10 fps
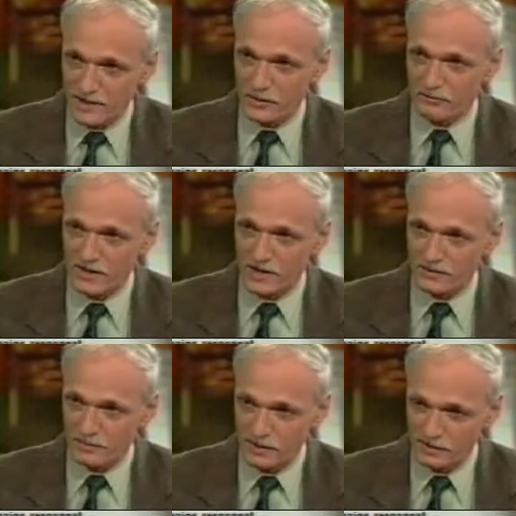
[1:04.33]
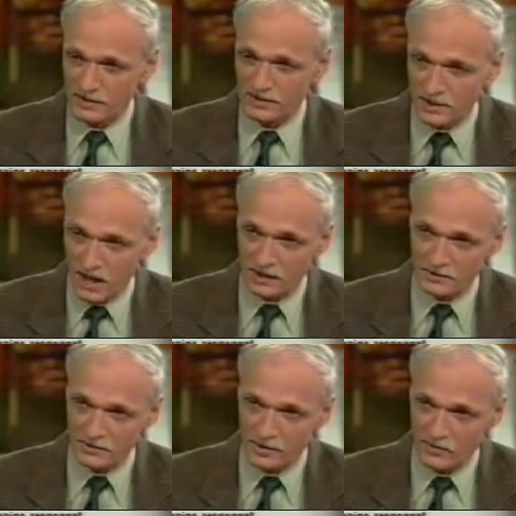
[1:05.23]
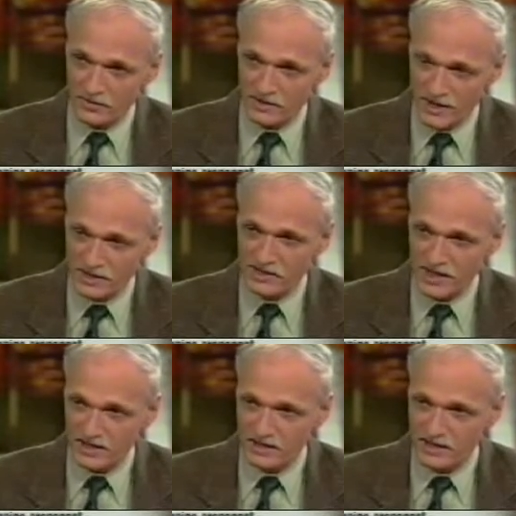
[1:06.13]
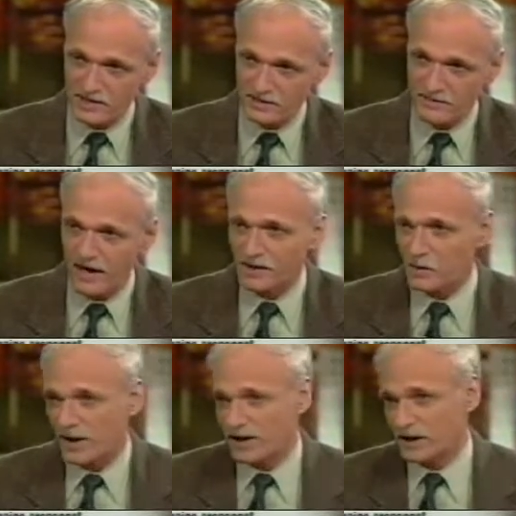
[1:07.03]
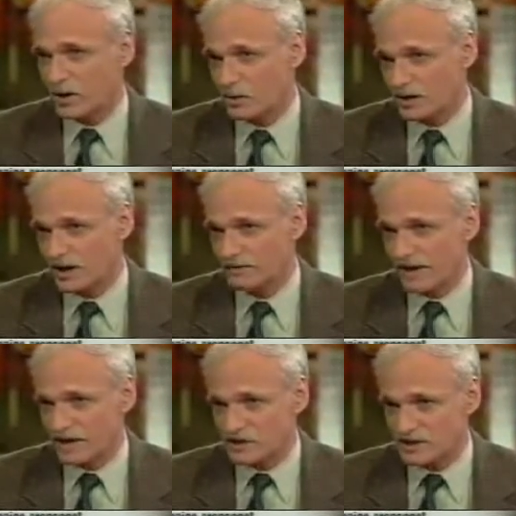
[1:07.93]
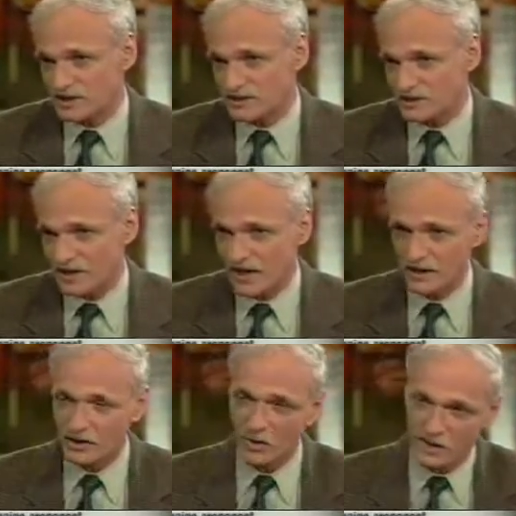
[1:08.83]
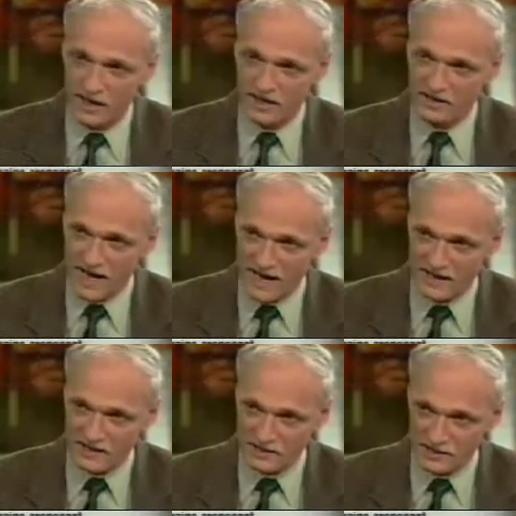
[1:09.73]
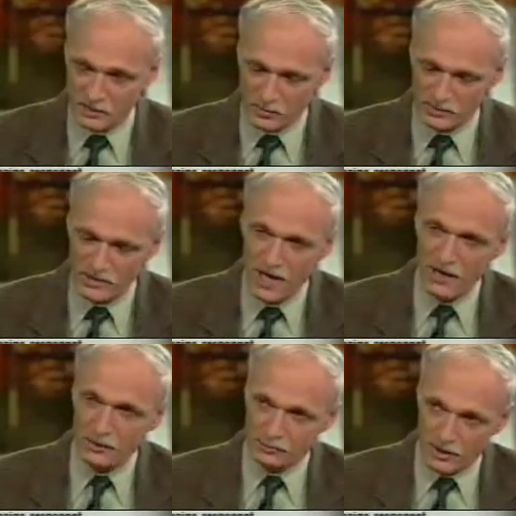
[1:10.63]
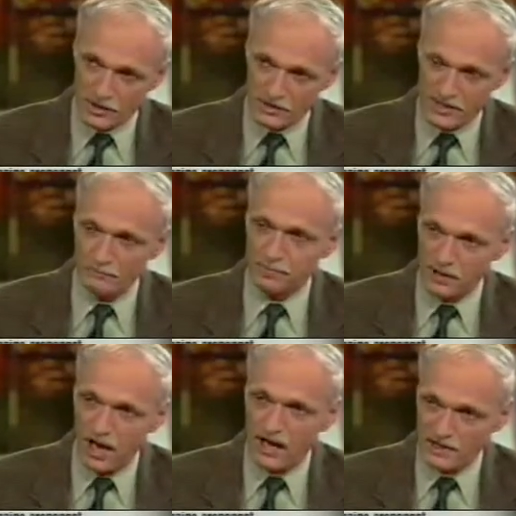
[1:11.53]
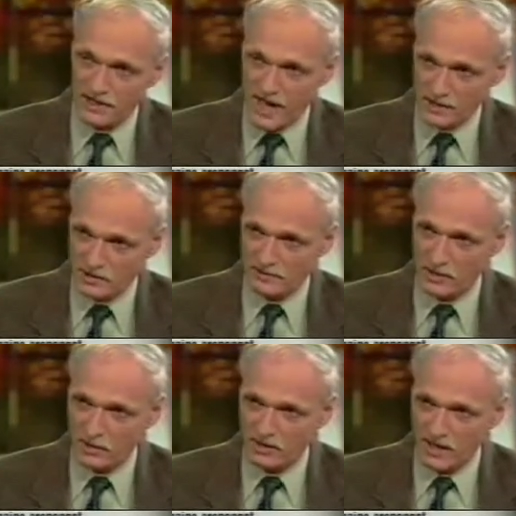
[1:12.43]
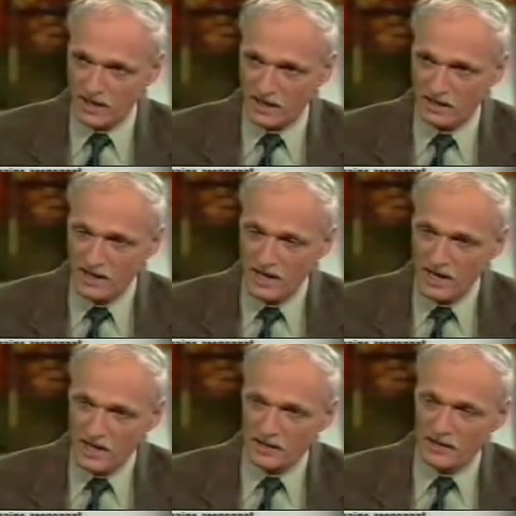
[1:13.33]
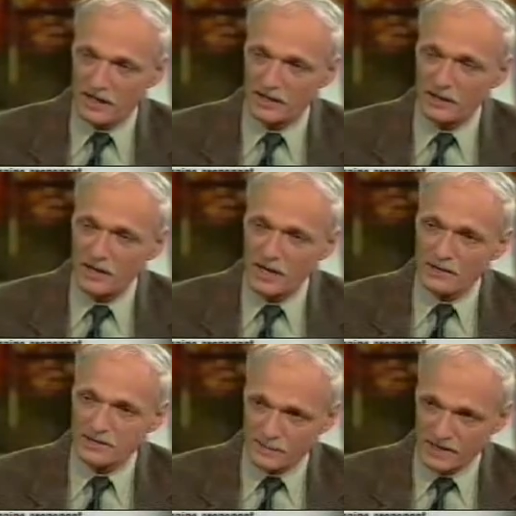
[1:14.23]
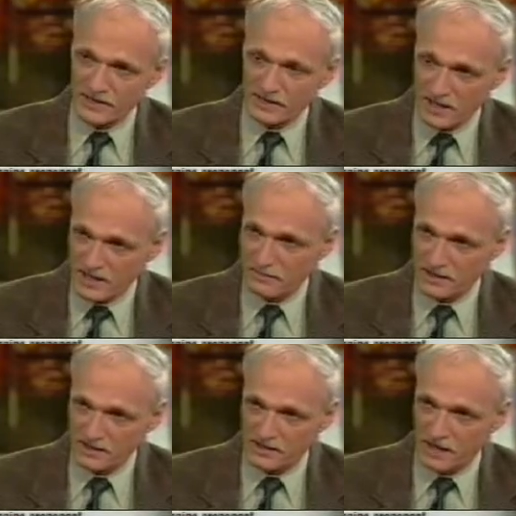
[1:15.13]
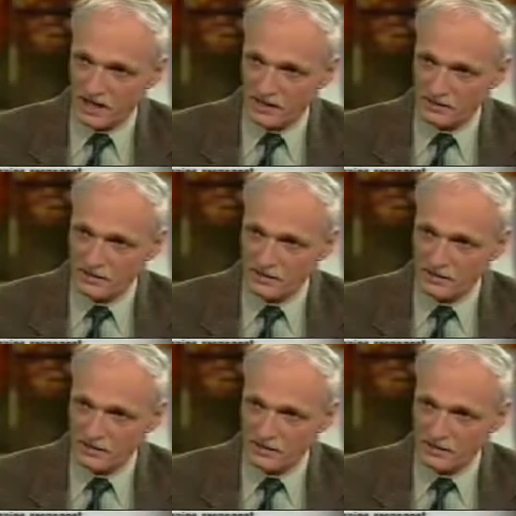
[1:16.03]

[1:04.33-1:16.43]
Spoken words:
to spend $300 million over the next 10 years evaluating cocaine vaccines and cocaine antagonists, in other words, drugs that block the action of cocaine, than spending $10 million